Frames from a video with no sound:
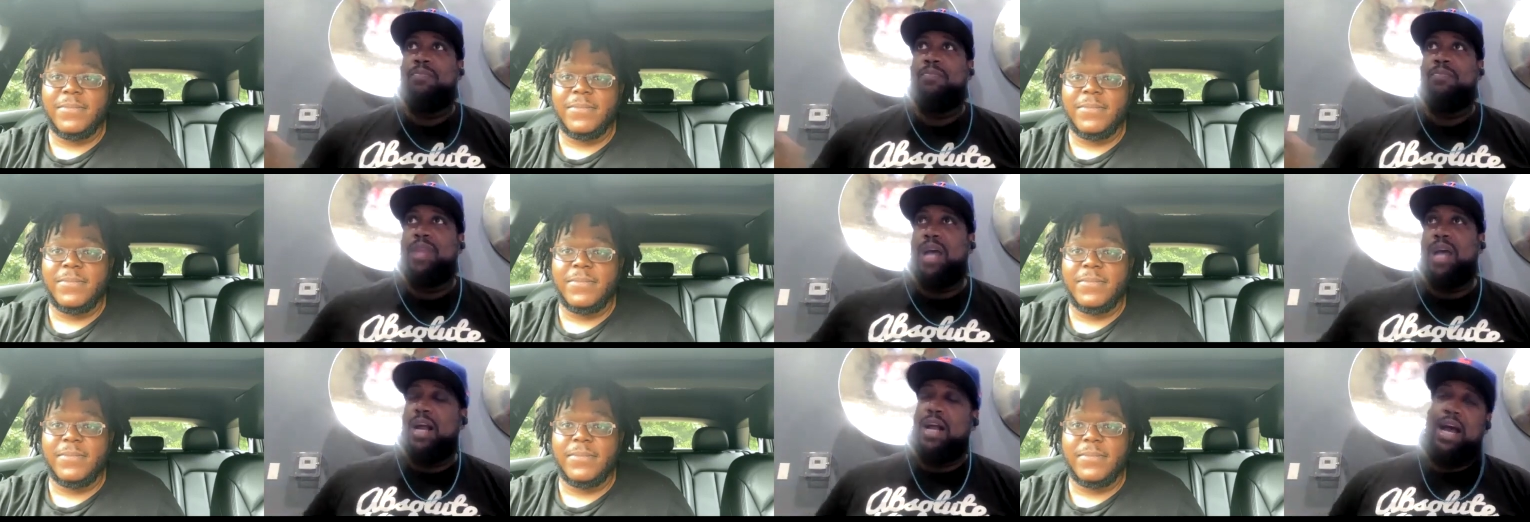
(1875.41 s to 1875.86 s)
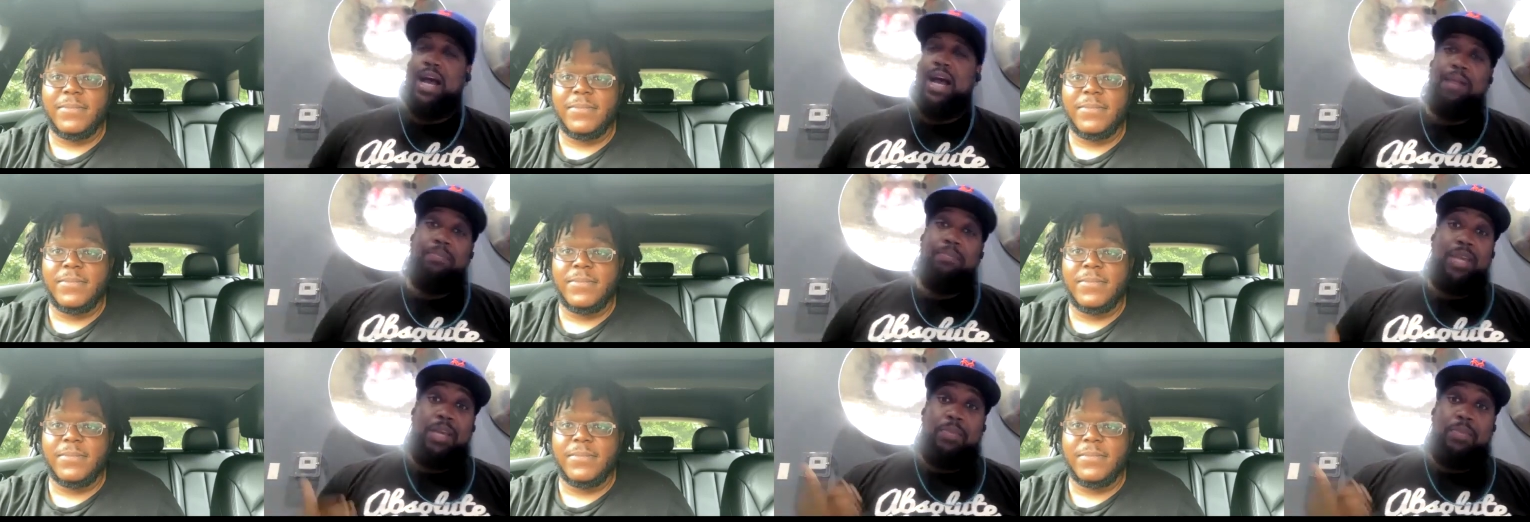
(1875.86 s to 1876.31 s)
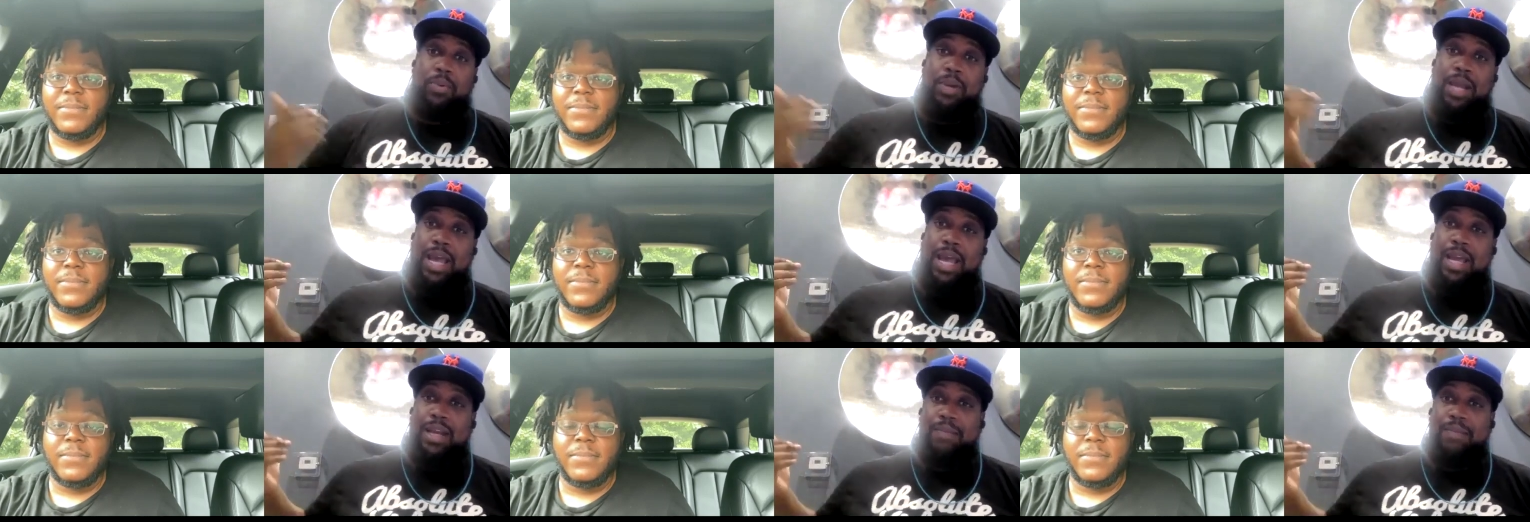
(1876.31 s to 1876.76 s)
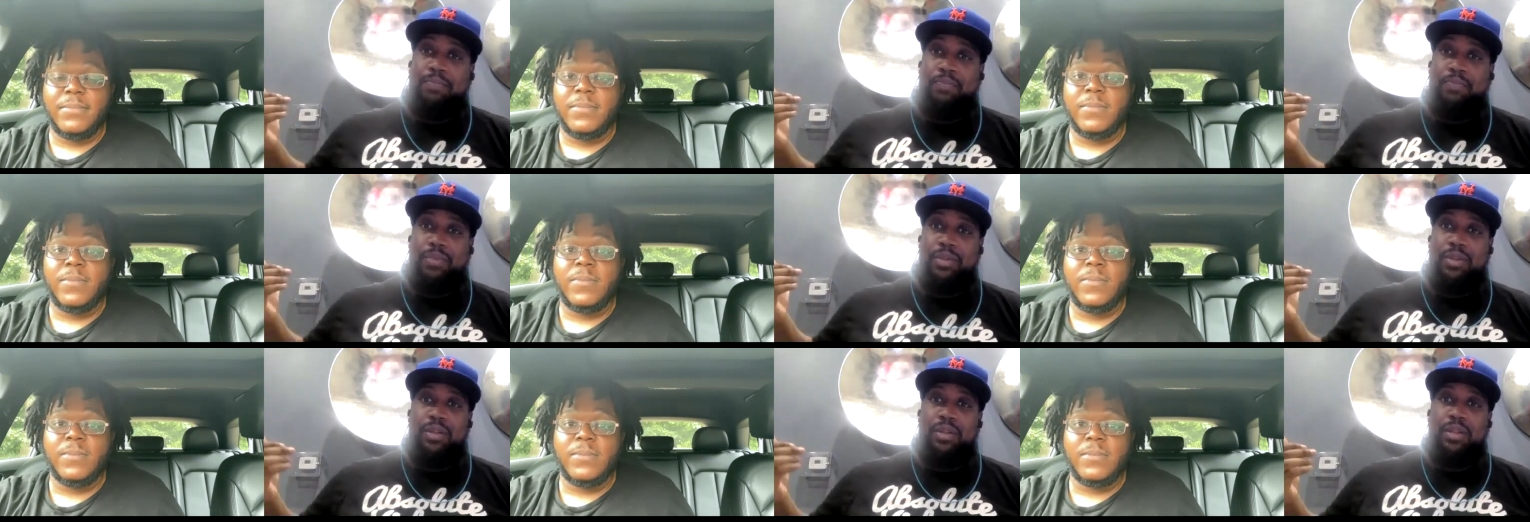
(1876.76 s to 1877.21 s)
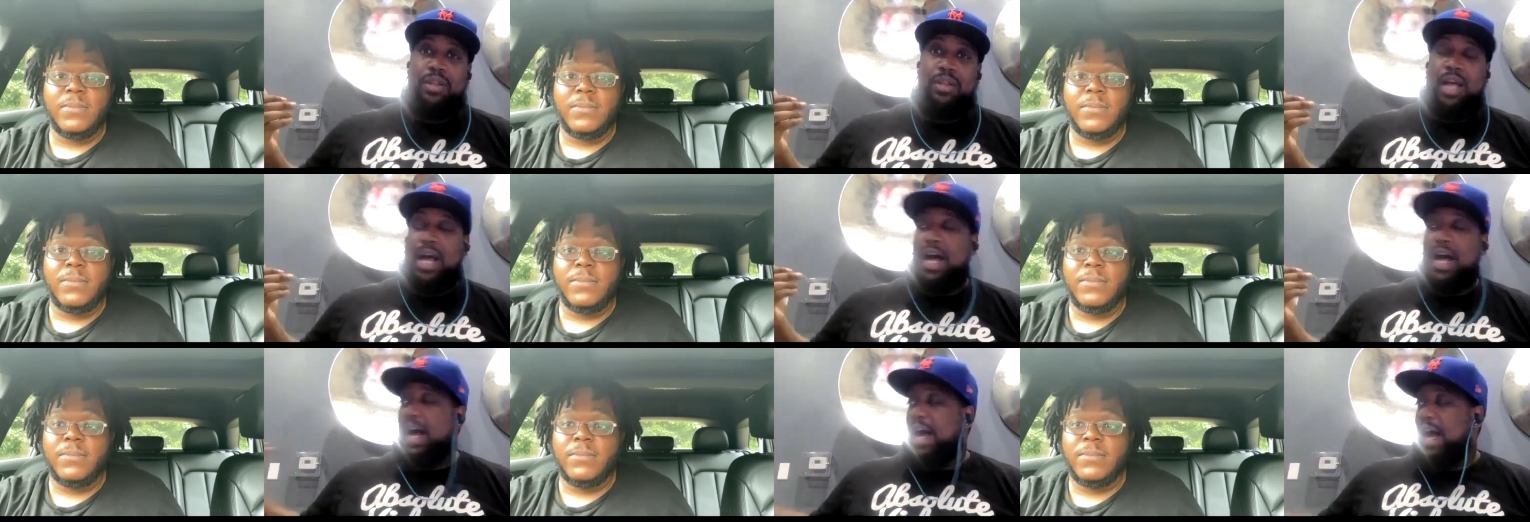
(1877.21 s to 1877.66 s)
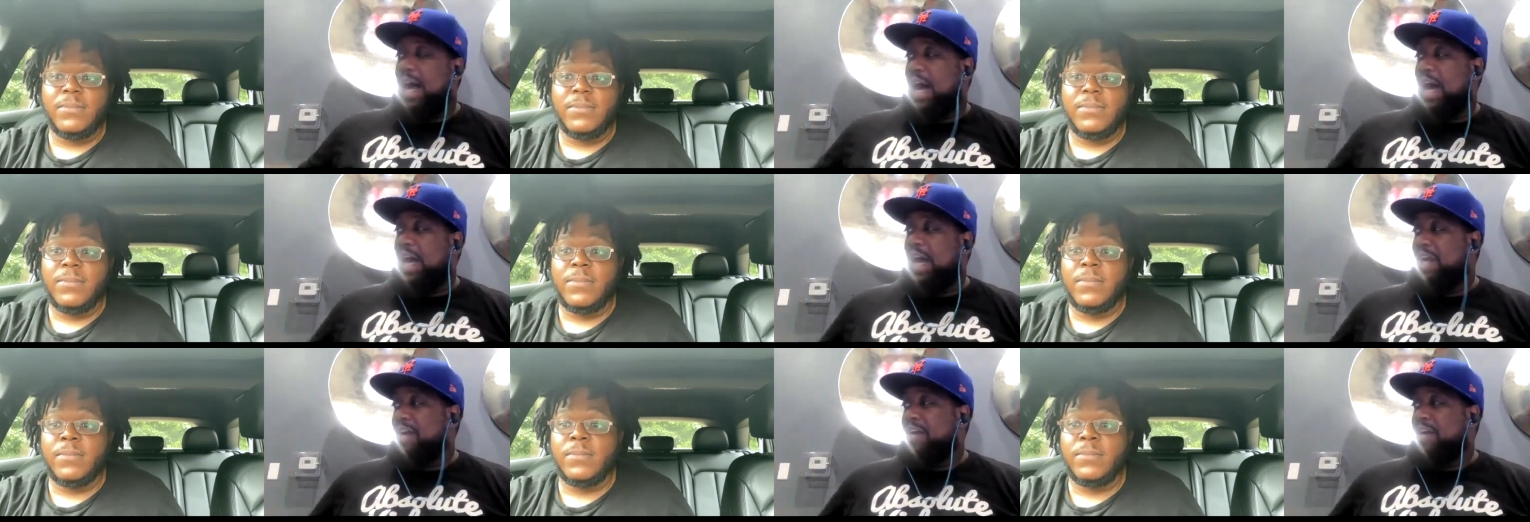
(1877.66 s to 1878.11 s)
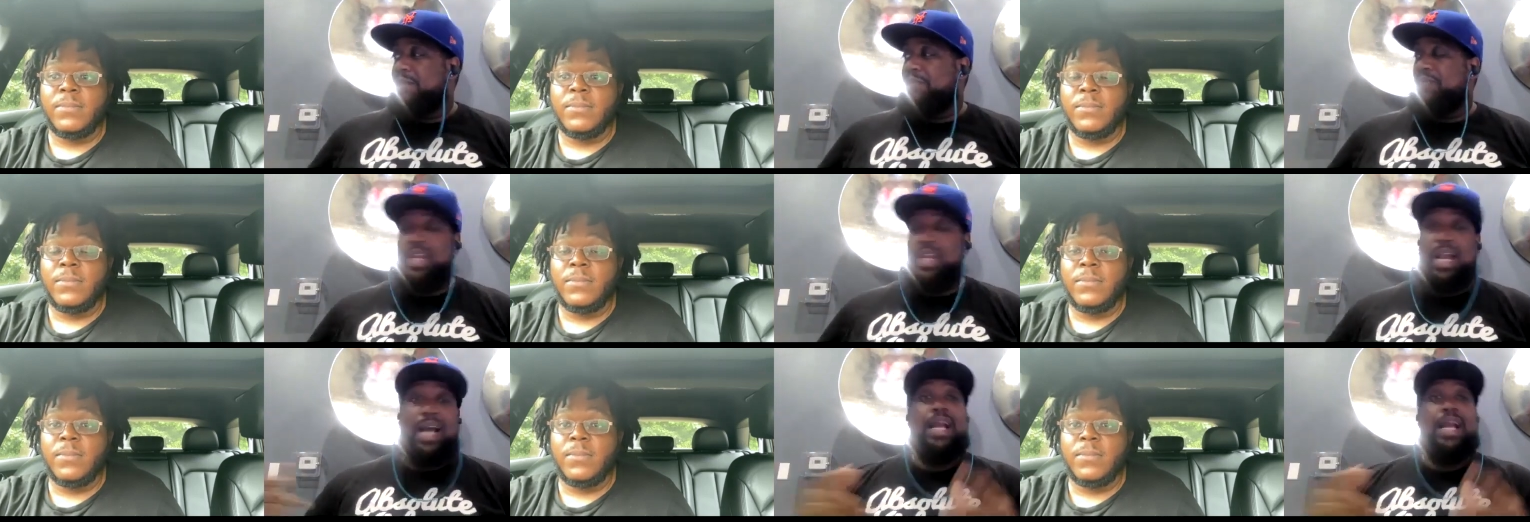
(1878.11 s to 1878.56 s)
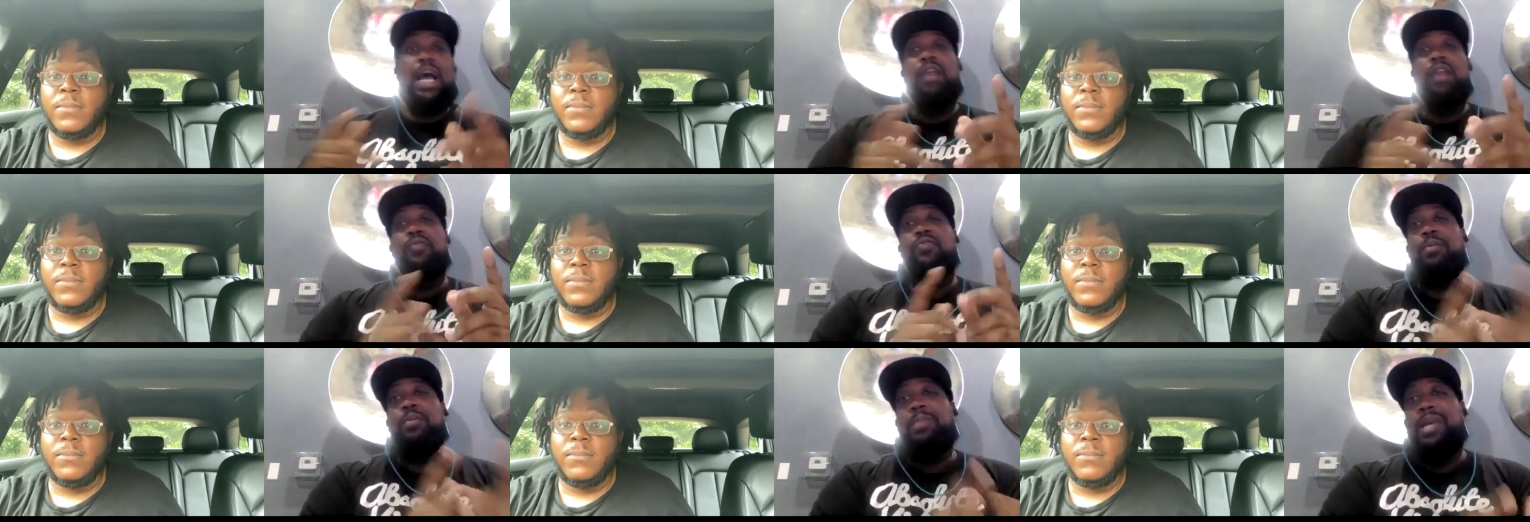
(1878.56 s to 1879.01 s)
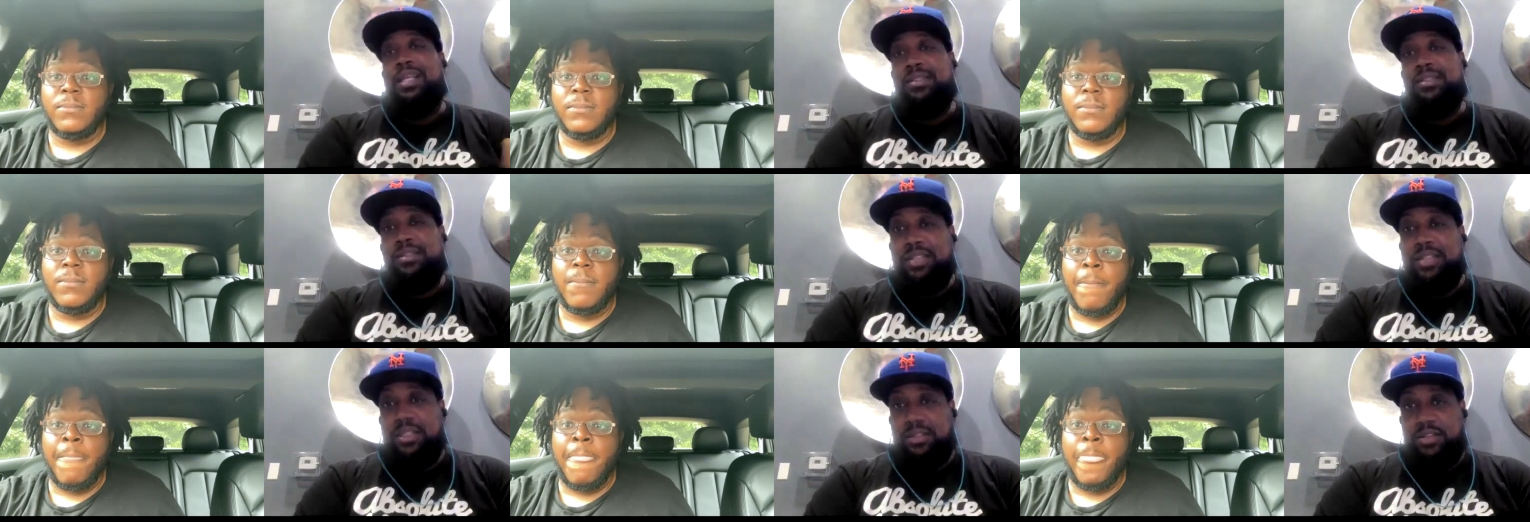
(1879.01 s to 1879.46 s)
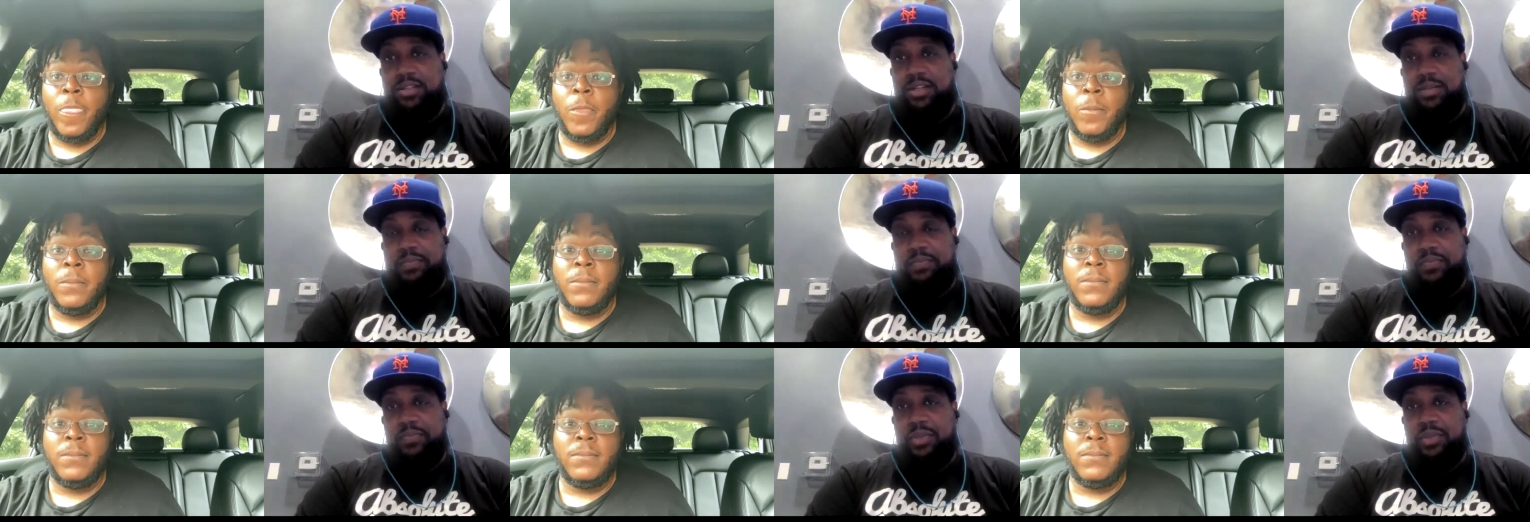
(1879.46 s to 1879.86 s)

Speaker 1: I got people that I hired and I got it from his system.